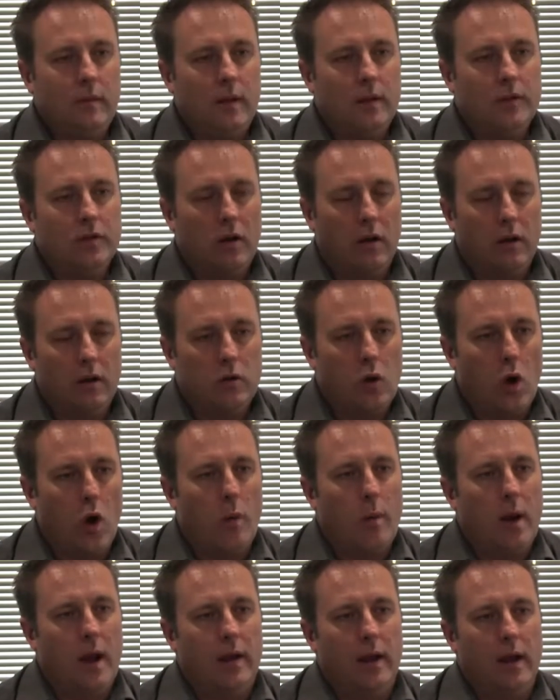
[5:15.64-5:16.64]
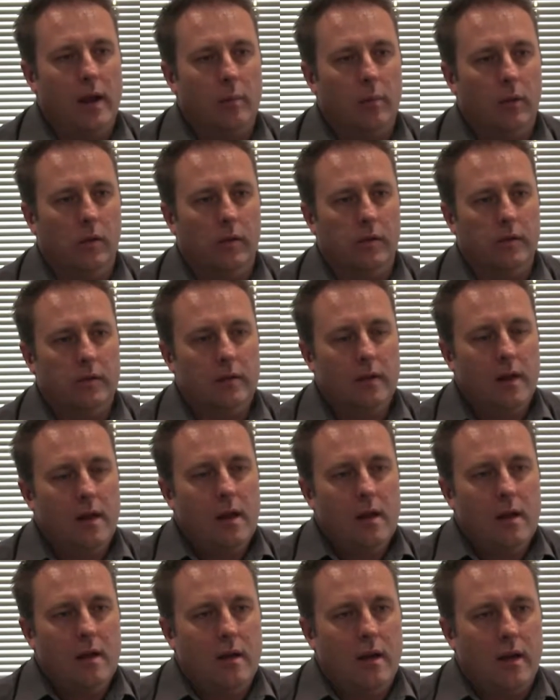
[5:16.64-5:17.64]
Solid carbide end mills.
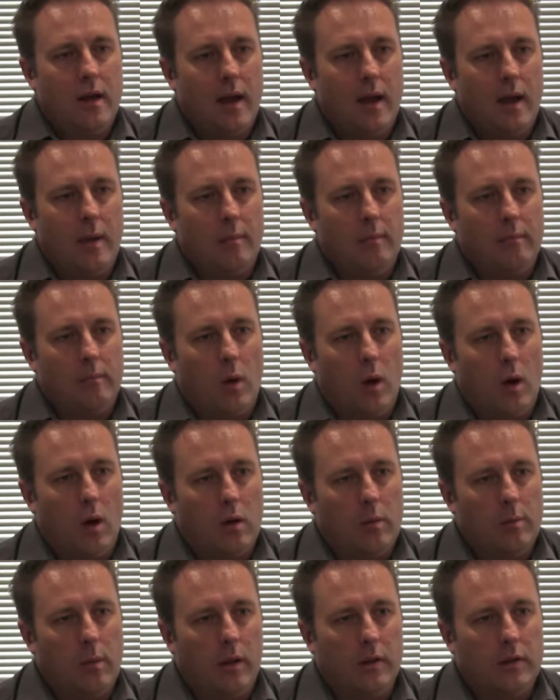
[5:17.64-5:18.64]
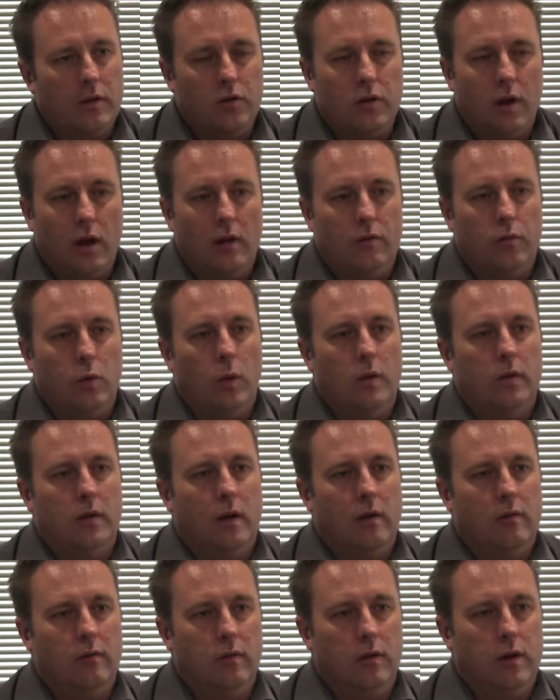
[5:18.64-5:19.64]
Mark, Multitrade have always
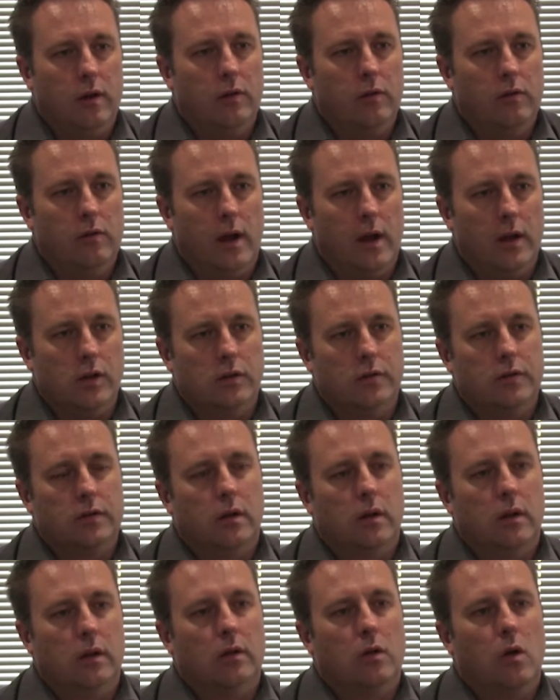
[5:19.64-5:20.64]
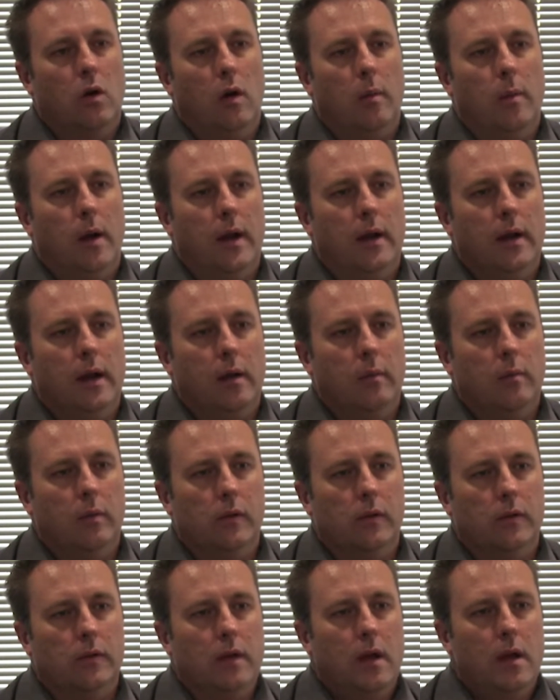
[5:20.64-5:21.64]
had a very good range of solid carbide end
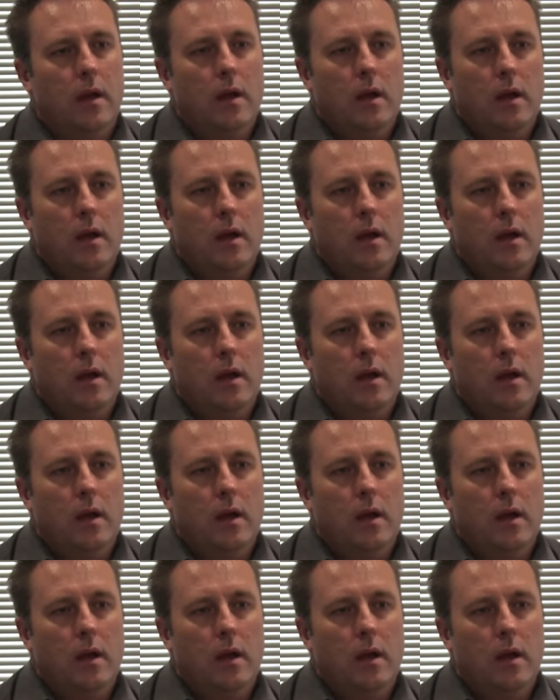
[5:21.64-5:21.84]
mills.